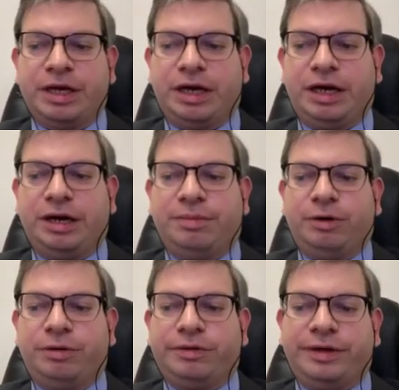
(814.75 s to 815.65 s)

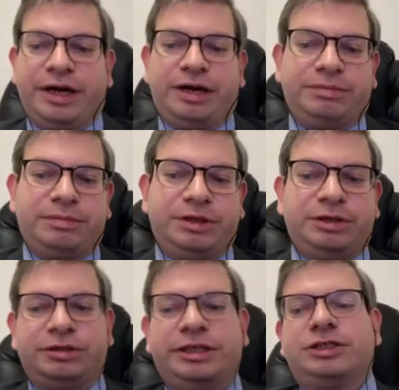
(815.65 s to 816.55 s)
Among them,
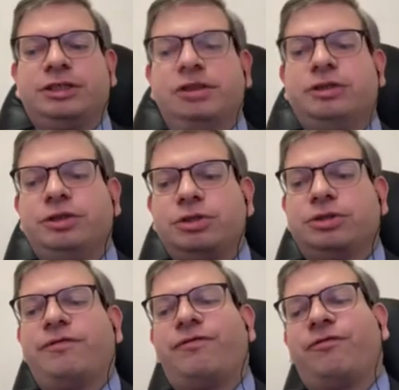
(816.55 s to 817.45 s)
international
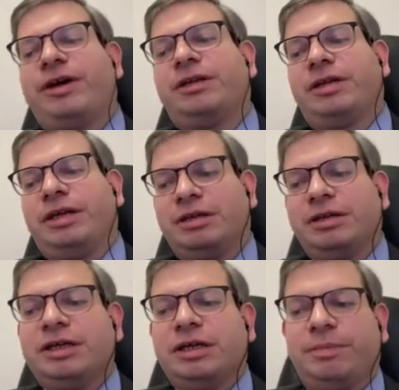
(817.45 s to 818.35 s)
user-friendly and
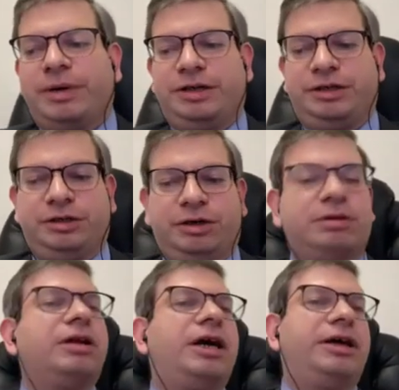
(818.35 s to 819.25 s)
legally binding
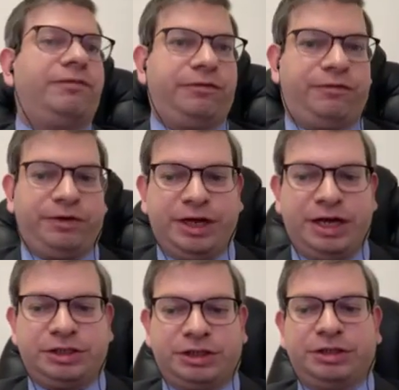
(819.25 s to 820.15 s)
online
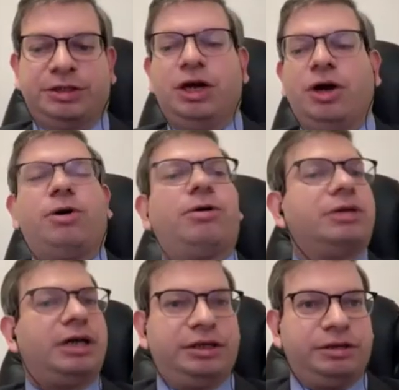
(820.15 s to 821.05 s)
verification,
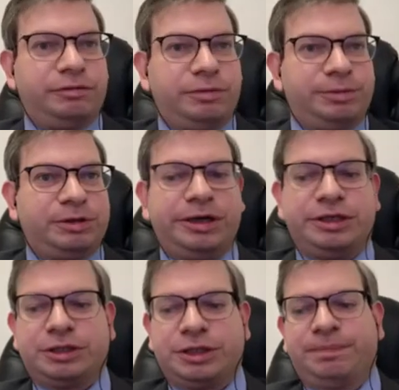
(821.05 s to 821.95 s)
online
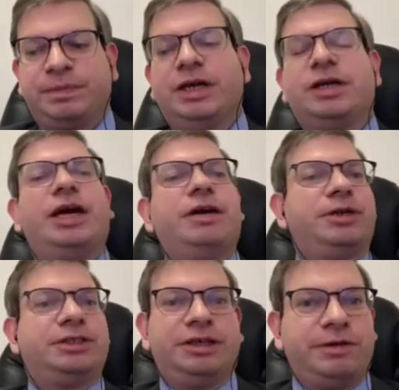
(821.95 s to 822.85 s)
arbitration,
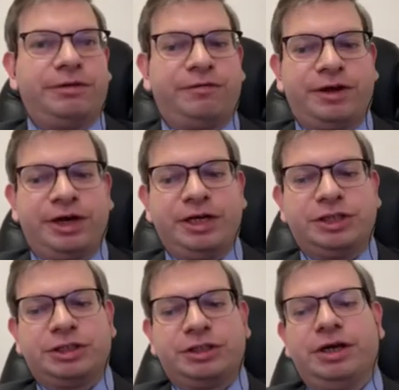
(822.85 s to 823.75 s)
KYC
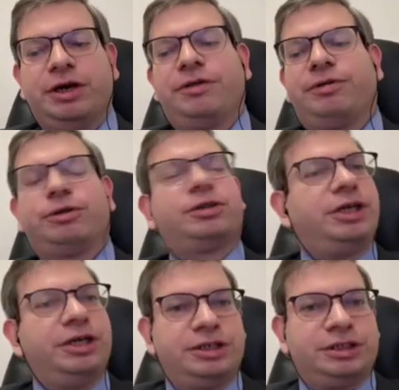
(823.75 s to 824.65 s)
verification, third
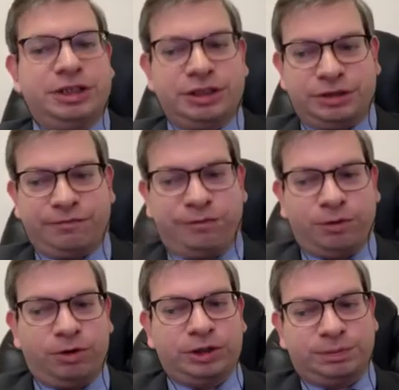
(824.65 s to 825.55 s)
key decision
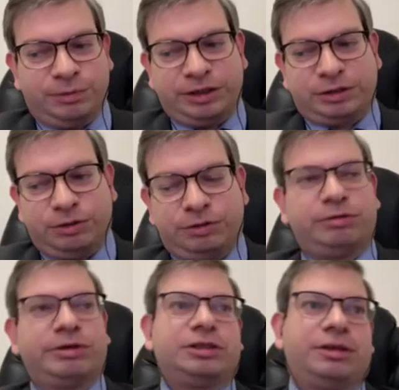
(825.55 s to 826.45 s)
for smart
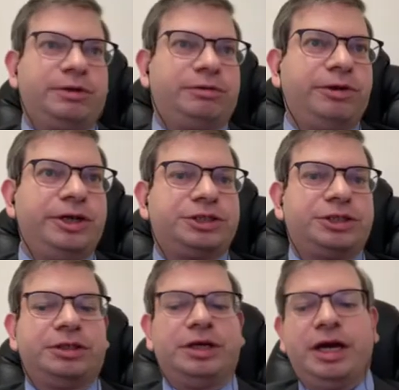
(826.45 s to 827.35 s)
contracts
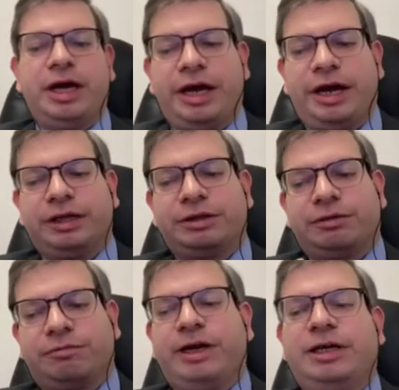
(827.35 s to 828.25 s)
arbitration, and
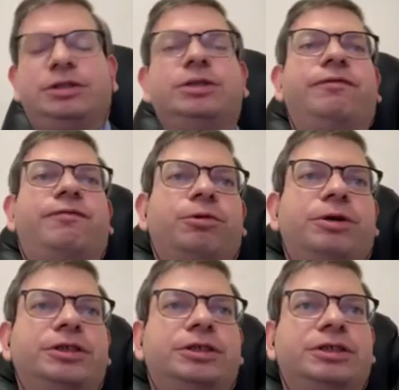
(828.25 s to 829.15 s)
right to
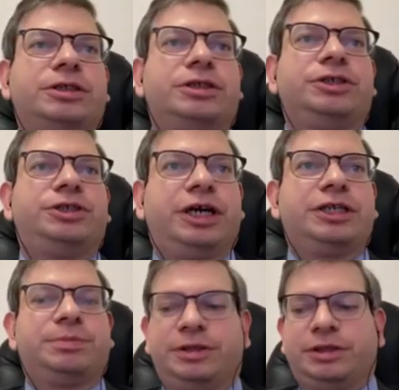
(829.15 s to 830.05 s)
enforce
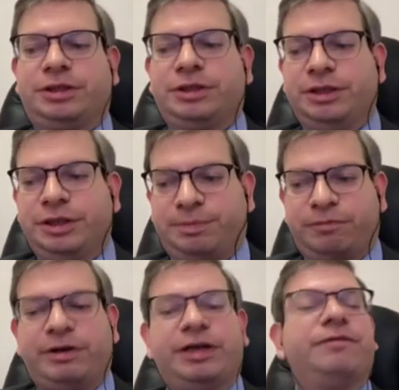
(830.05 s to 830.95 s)
judgment
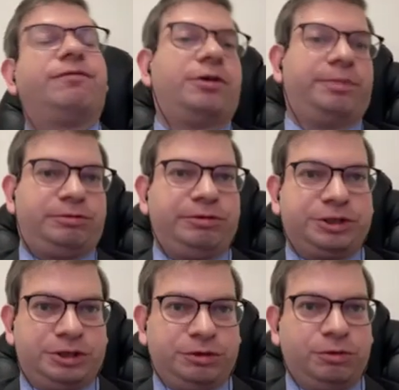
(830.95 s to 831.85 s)
providing for
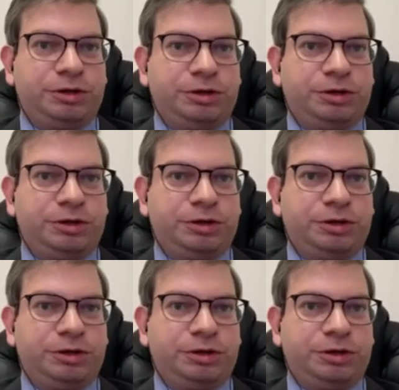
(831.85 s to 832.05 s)
arbitration court.